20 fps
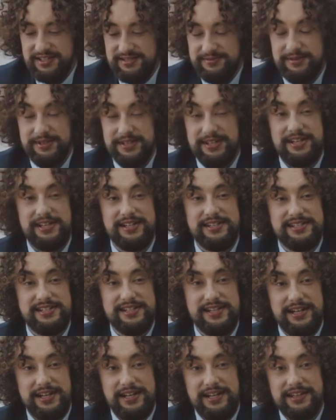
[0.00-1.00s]
Now, you can
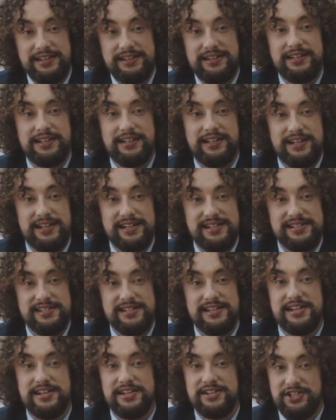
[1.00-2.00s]
teach it to your friends or you
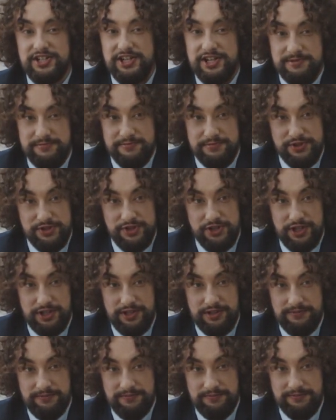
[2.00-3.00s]
can pretend to
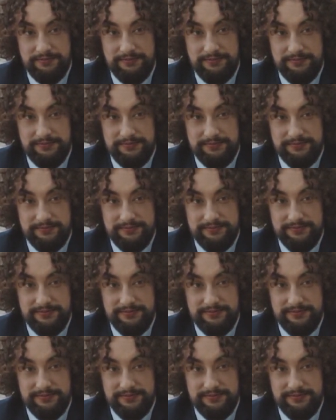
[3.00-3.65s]
teach yourself.